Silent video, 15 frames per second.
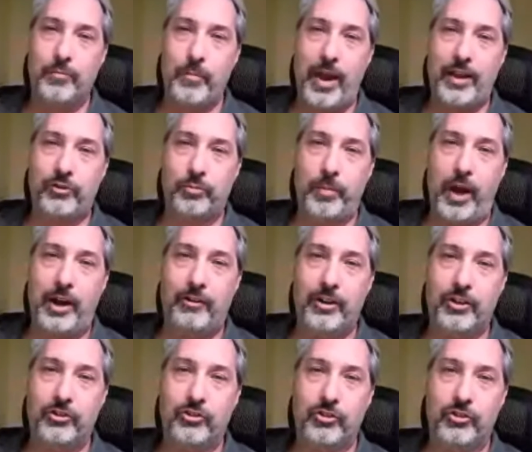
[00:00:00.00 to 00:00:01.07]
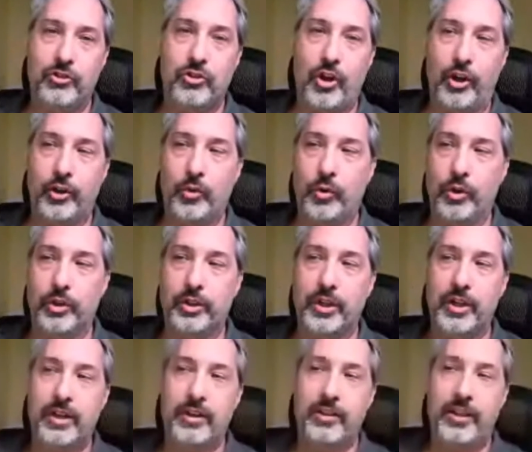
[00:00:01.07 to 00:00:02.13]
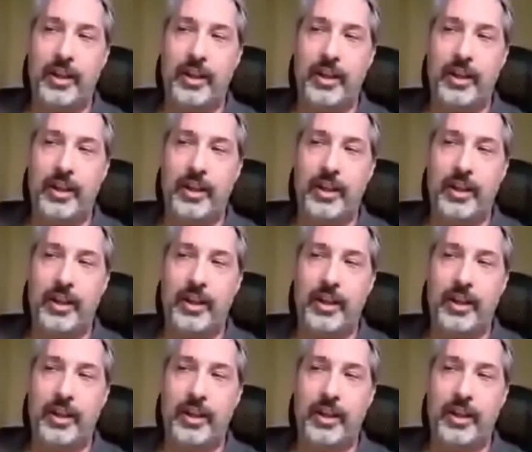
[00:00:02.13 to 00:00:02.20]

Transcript: at masspirates.org.